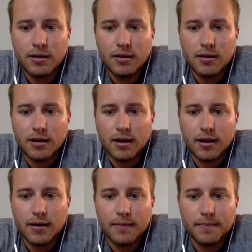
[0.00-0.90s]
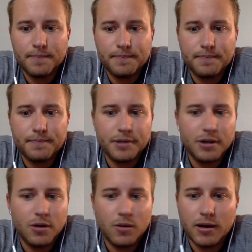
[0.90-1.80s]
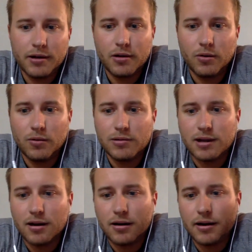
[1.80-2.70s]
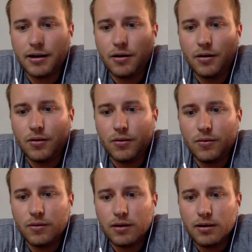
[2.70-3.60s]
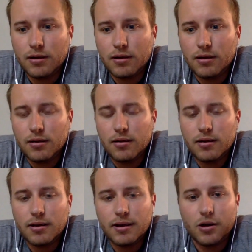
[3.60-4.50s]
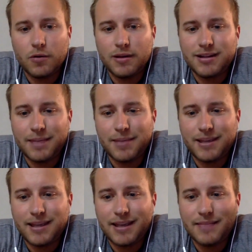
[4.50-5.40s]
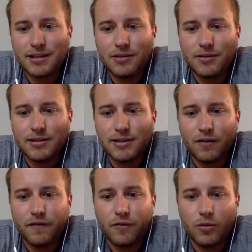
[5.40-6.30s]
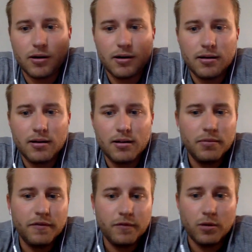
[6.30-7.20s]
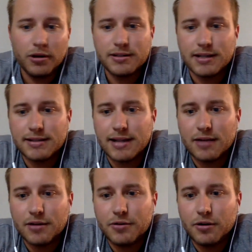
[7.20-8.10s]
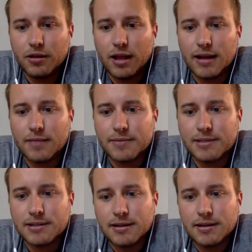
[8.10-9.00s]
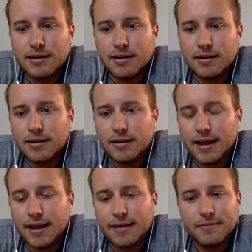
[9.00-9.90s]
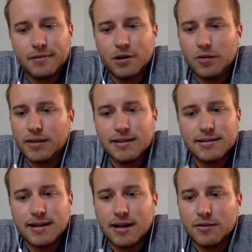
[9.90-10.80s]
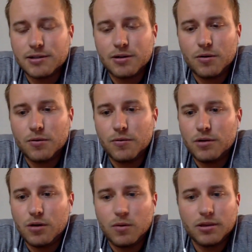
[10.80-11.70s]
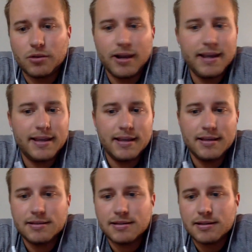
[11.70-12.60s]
But know what your goals are, and know the type of games that you excel for before you sit down to do your lineups. And know the ins and outs, know what the rake is.